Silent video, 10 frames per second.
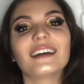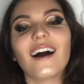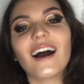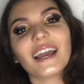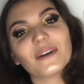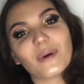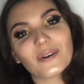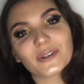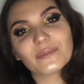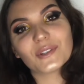Hi,
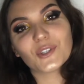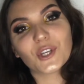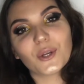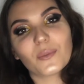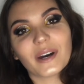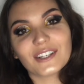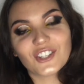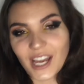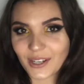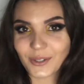welcome to my
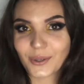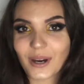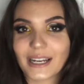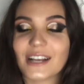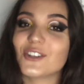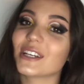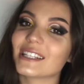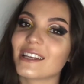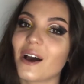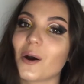channel, and as you can
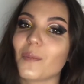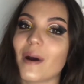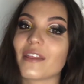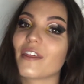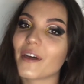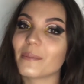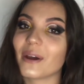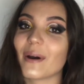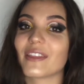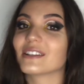tell by the
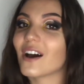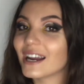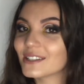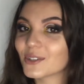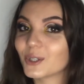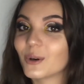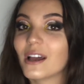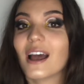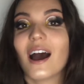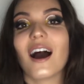thumbnail and the title,
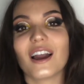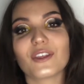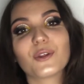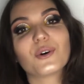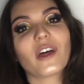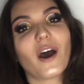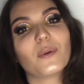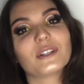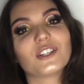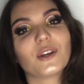I thought that I
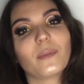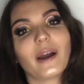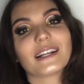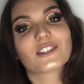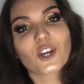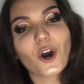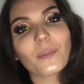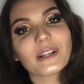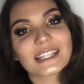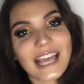would do my
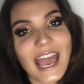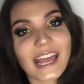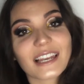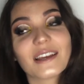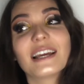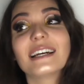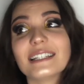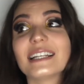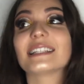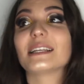top 10
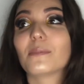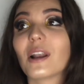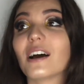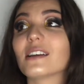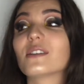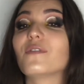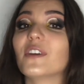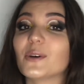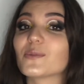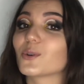Disney Plus
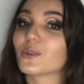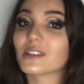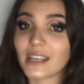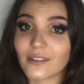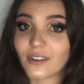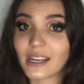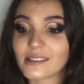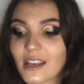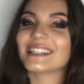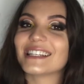films or
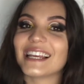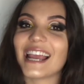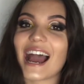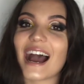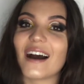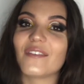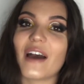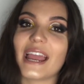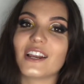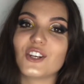series. Disney have
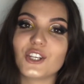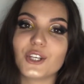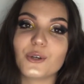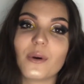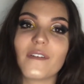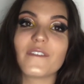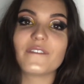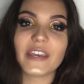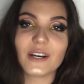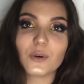a new
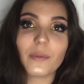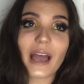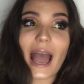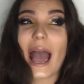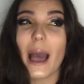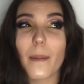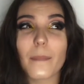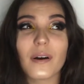film app,